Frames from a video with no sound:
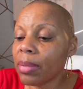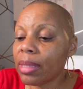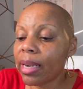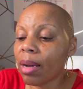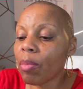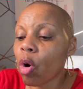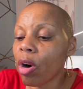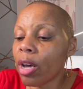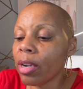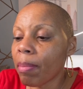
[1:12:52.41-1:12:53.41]
set up
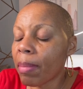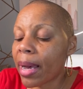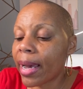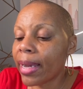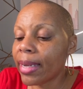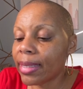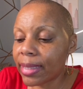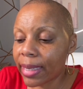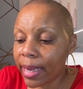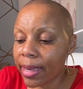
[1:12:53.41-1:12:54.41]
on my
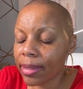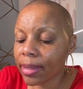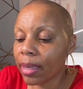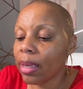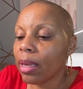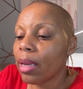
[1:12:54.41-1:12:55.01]
desk.